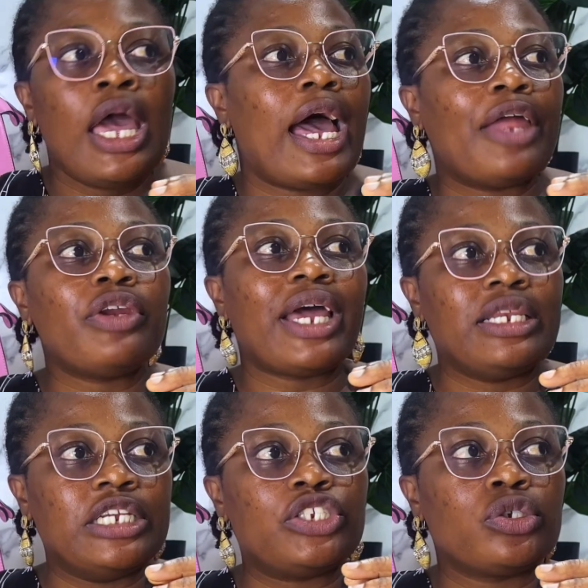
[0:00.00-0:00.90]
Another
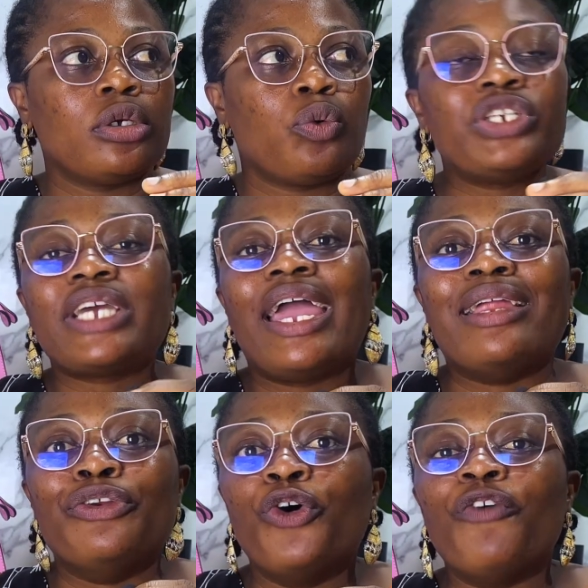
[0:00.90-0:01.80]
niche which I
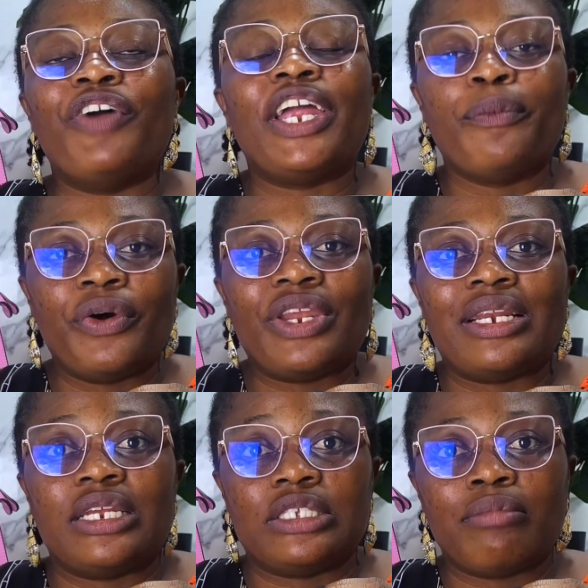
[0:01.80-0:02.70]
know very well that
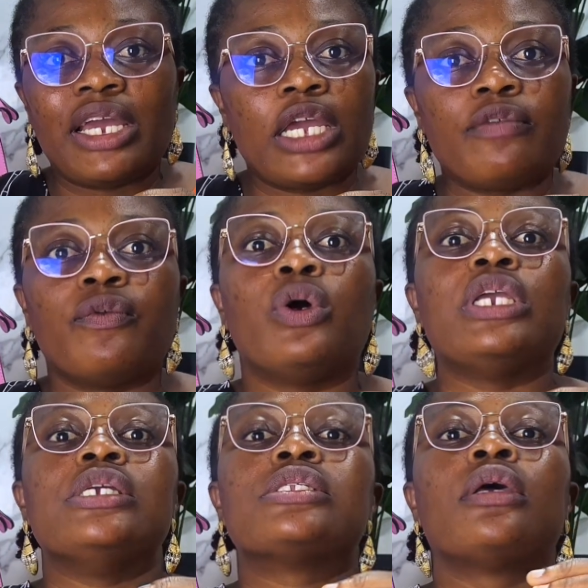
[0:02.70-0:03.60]
there is a market for
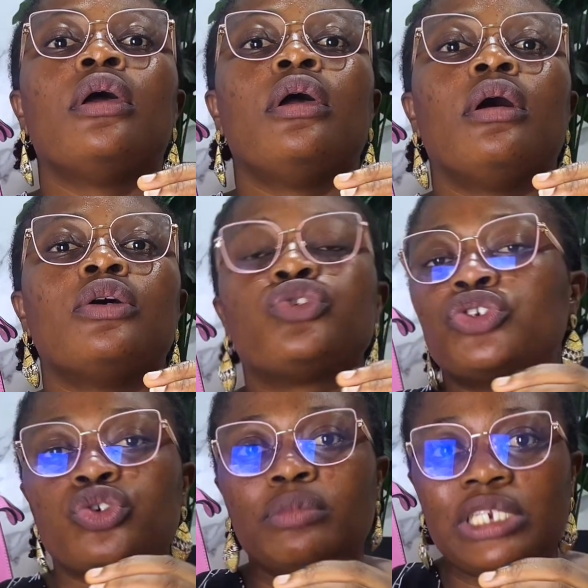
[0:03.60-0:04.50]
is
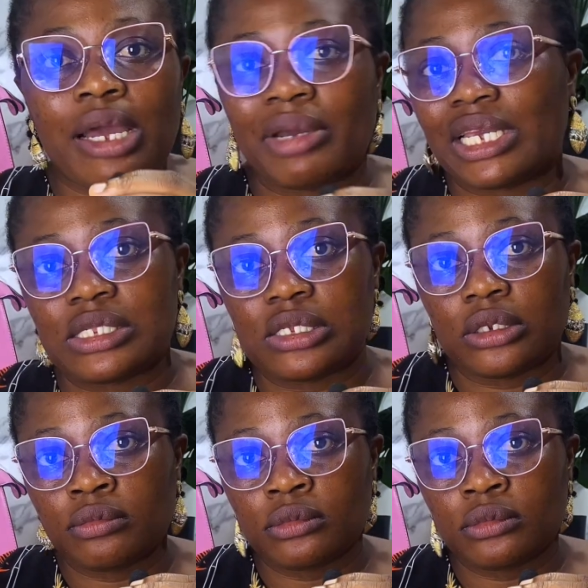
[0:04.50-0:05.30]
social media marketing.